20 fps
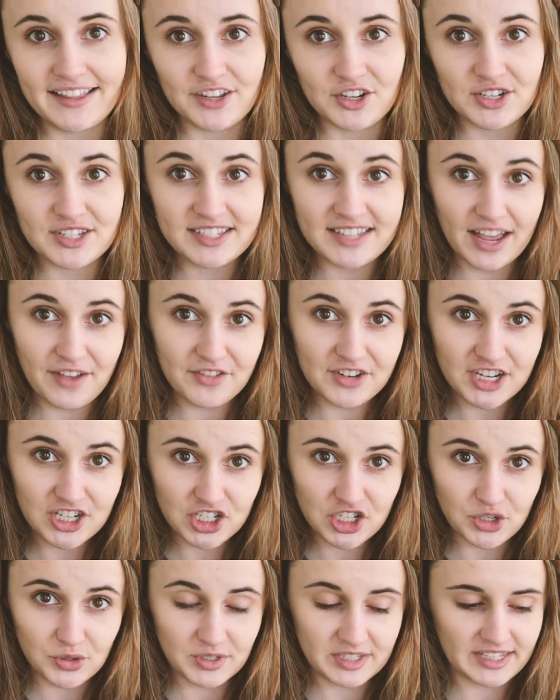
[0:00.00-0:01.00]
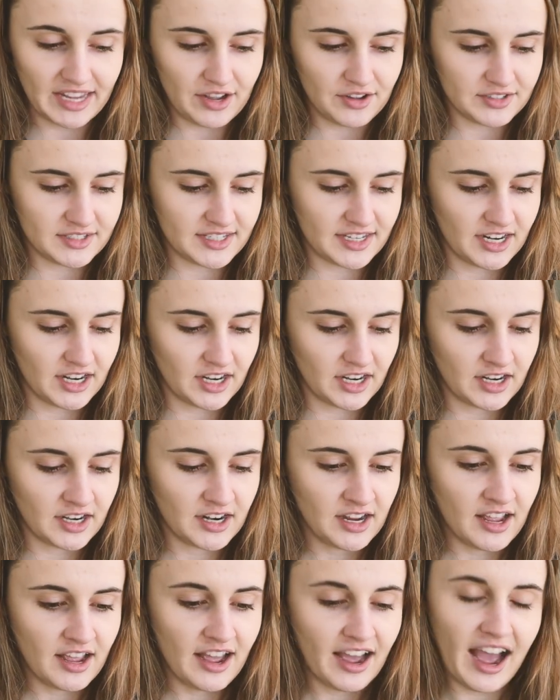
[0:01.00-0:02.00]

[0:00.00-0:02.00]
there's 72 cells here,